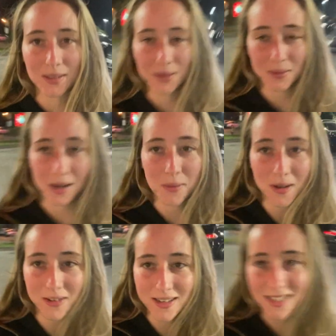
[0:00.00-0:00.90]
We're at
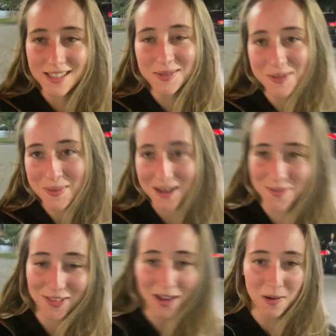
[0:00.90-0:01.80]
Walgreens. We're
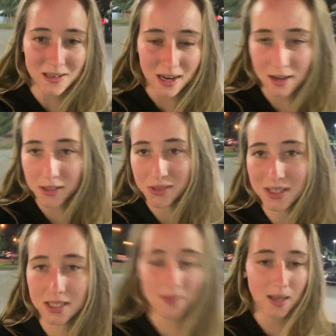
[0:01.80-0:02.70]
buying flour. I also want
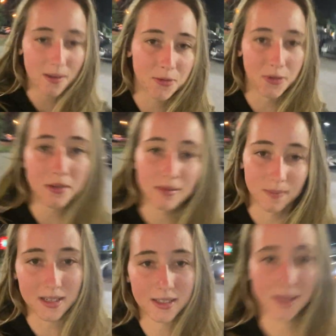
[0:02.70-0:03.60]
to see if they have fruit
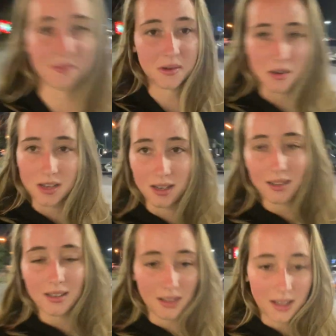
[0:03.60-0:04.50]
because I've been
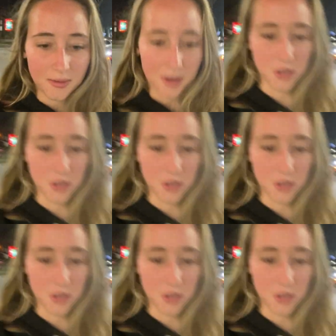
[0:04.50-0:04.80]
wanting like fresh